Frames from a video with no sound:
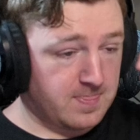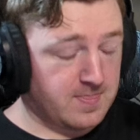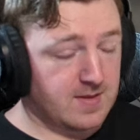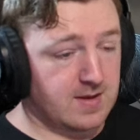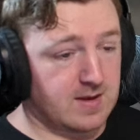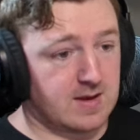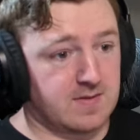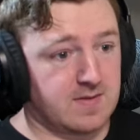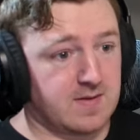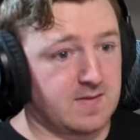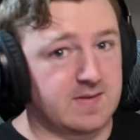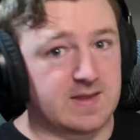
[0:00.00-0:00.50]

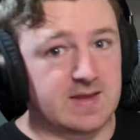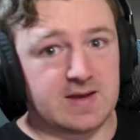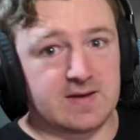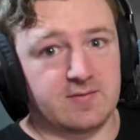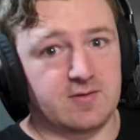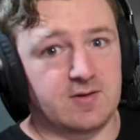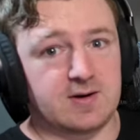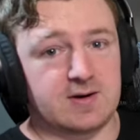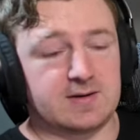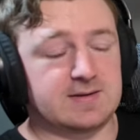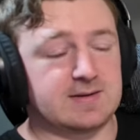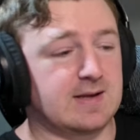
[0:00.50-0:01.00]
and then they have a
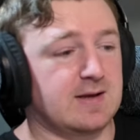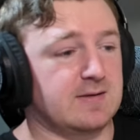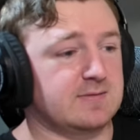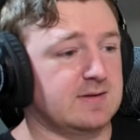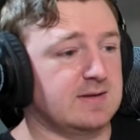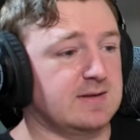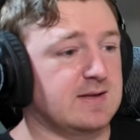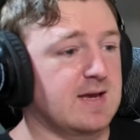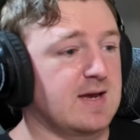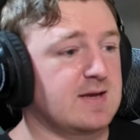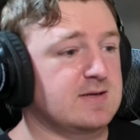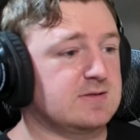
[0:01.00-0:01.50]
lot of
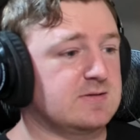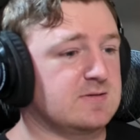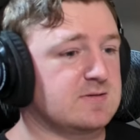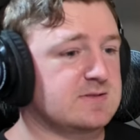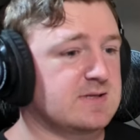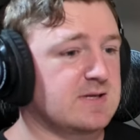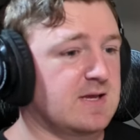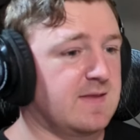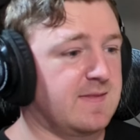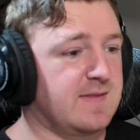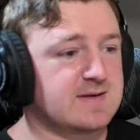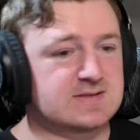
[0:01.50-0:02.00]
talented guys. You're
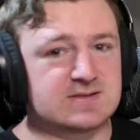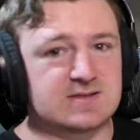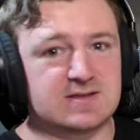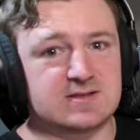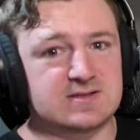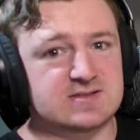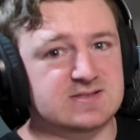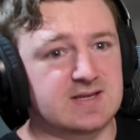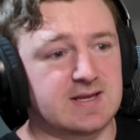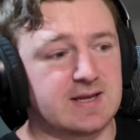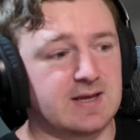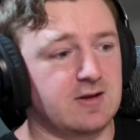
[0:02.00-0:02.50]
saying they just need to
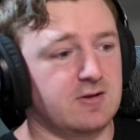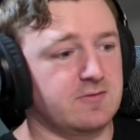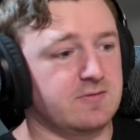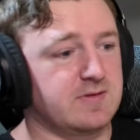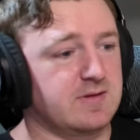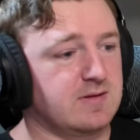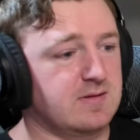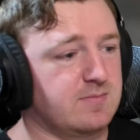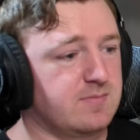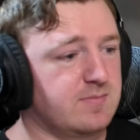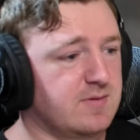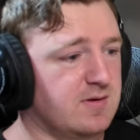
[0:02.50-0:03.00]
stay
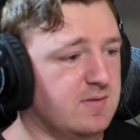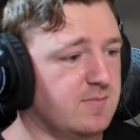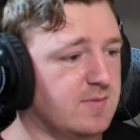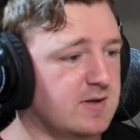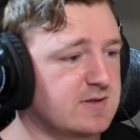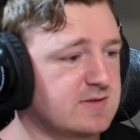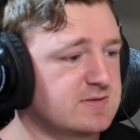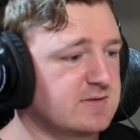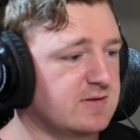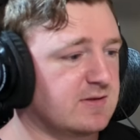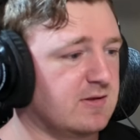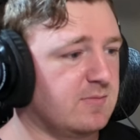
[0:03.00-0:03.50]
healthy, pretty
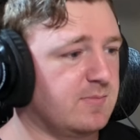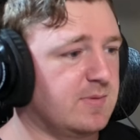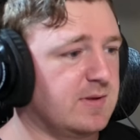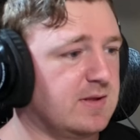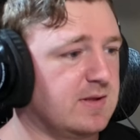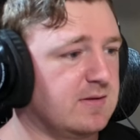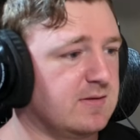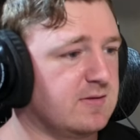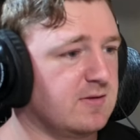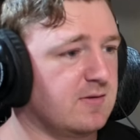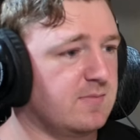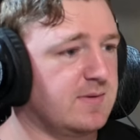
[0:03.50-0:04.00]
much, and they'll be
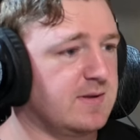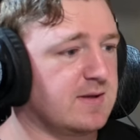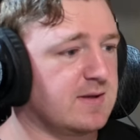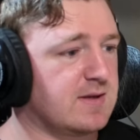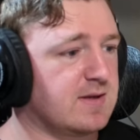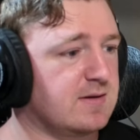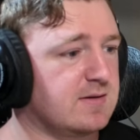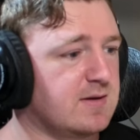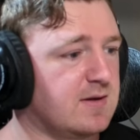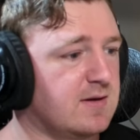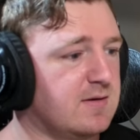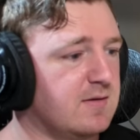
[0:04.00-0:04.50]
they'll be a
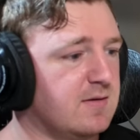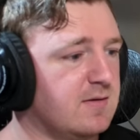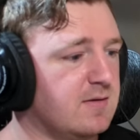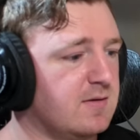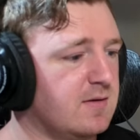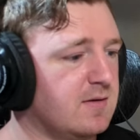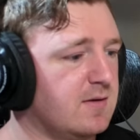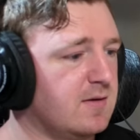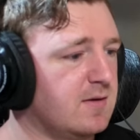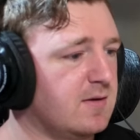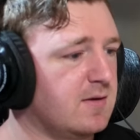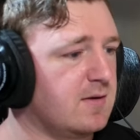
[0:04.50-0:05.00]
contender
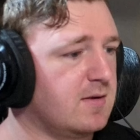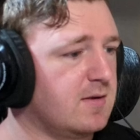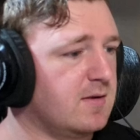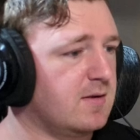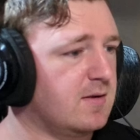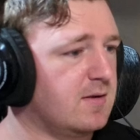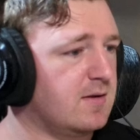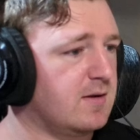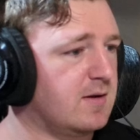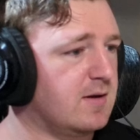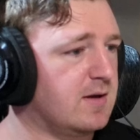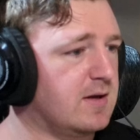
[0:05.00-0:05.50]

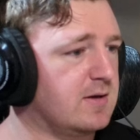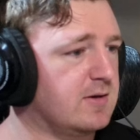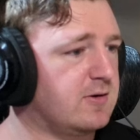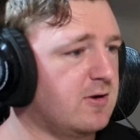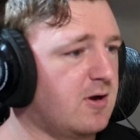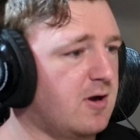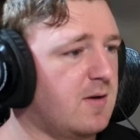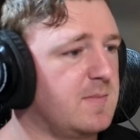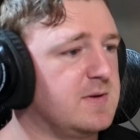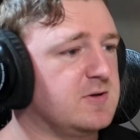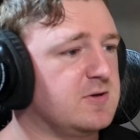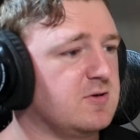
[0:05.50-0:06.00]
uh,
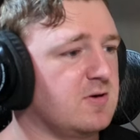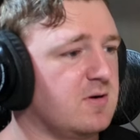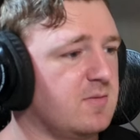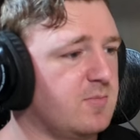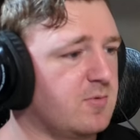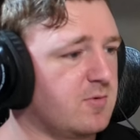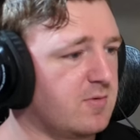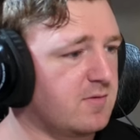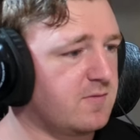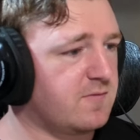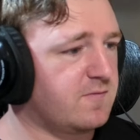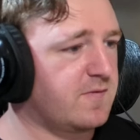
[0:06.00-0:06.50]
Tommy
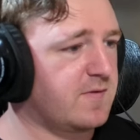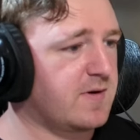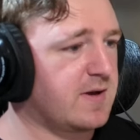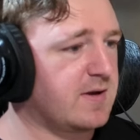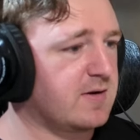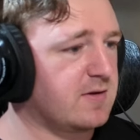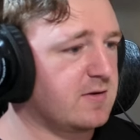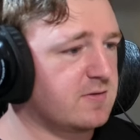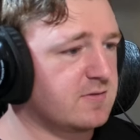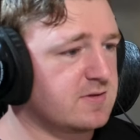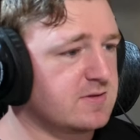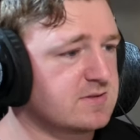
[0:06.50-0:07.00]
Turbo on
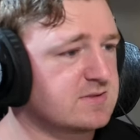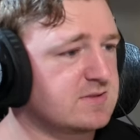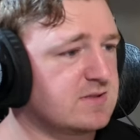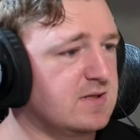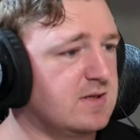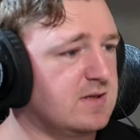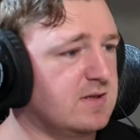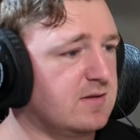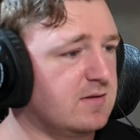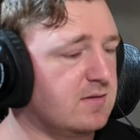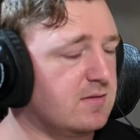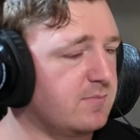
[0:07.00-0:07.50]
fire. Good to
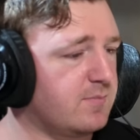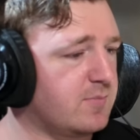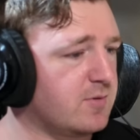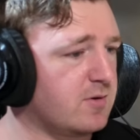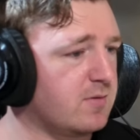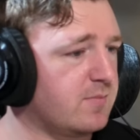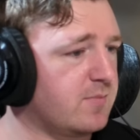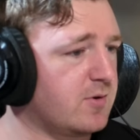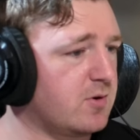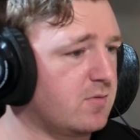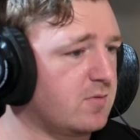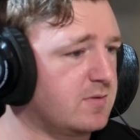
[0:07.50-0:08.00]
see
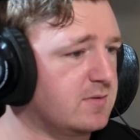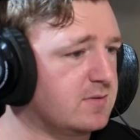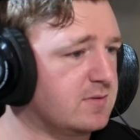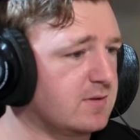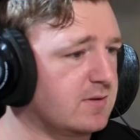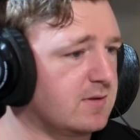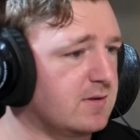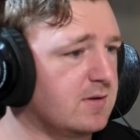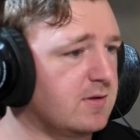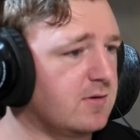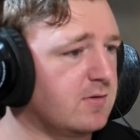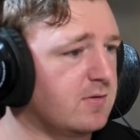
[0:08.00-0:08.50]
Burbo and
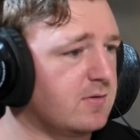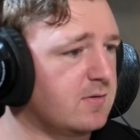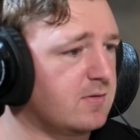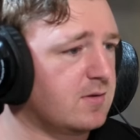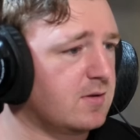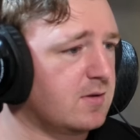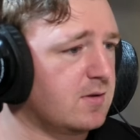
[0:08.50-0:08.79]
Tello,